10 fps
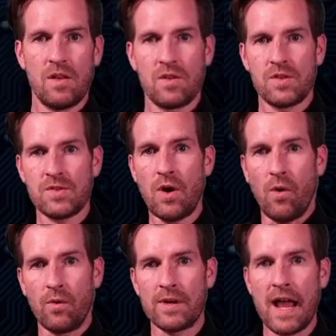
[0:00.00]

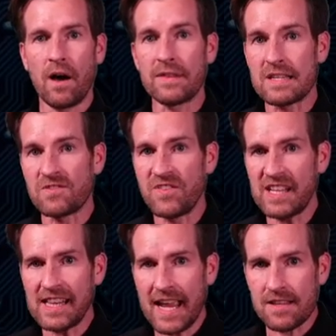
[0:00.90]
So now these
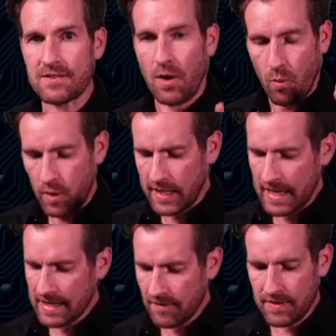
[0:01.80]
VLANs, we
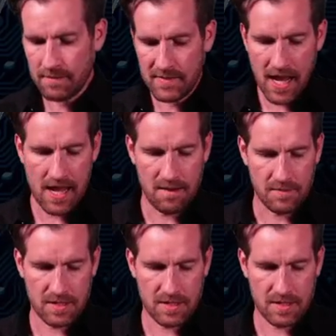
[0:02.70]
can give them names.